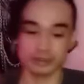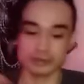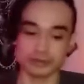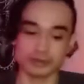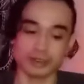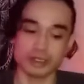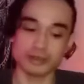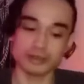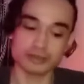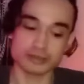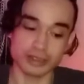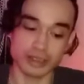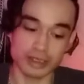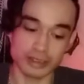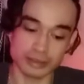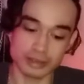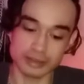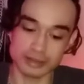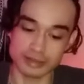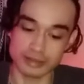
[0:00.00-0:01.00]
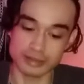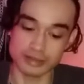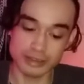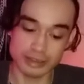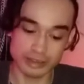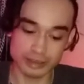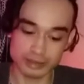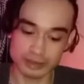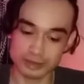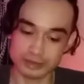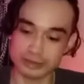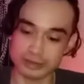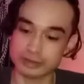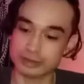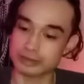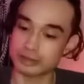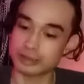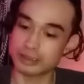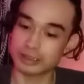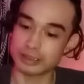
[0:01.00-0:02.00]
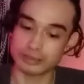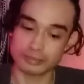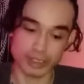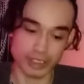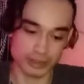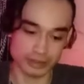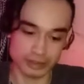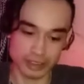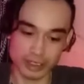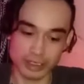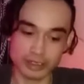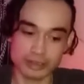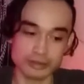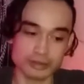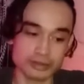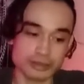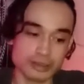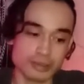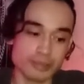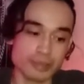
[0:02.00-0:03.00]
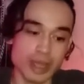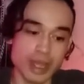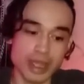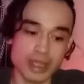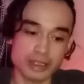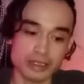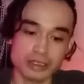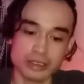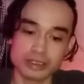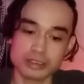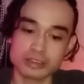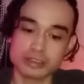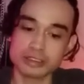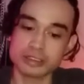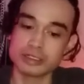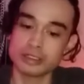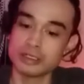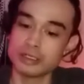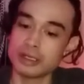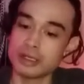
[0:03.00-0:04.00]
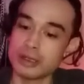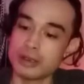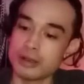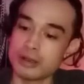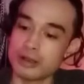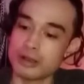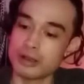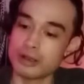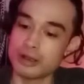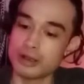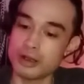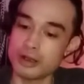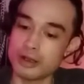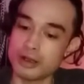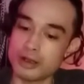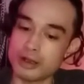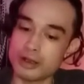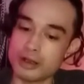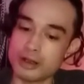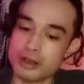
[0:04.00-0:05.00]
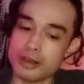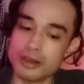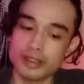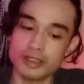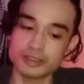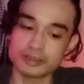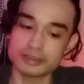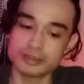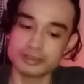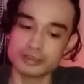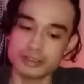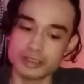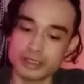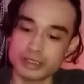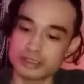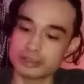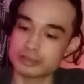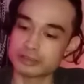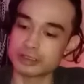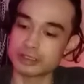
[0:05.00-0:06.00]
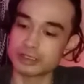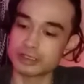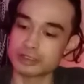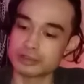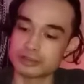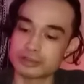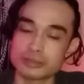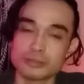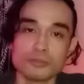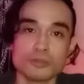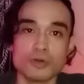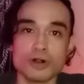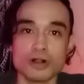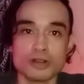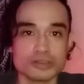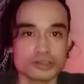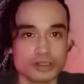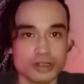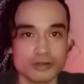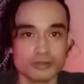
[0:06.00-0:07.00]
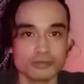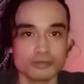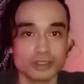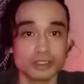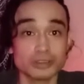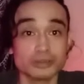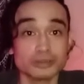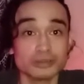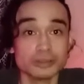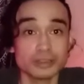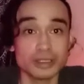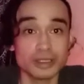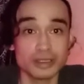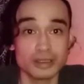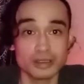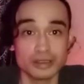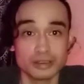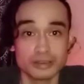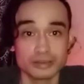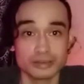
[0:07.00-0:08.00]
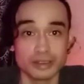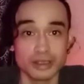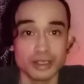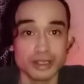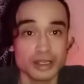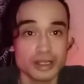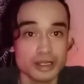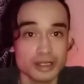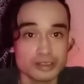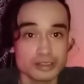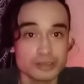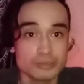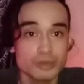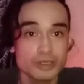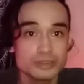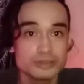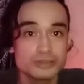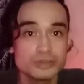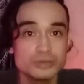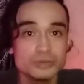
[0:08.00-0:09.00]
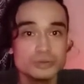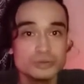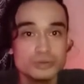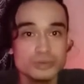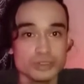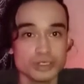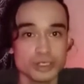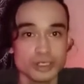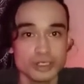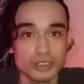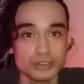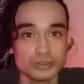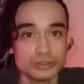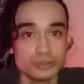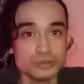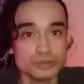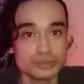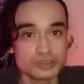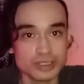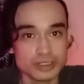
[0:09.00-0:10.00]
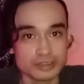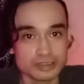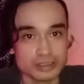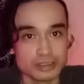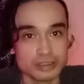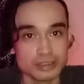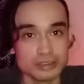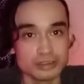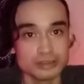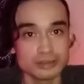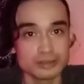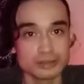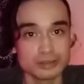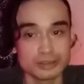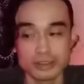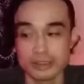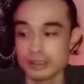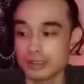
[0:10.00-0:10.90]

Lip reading: So that was that. This, I'm not going to take out the package. It's just some wall shelving. And I actually bought two sets of these.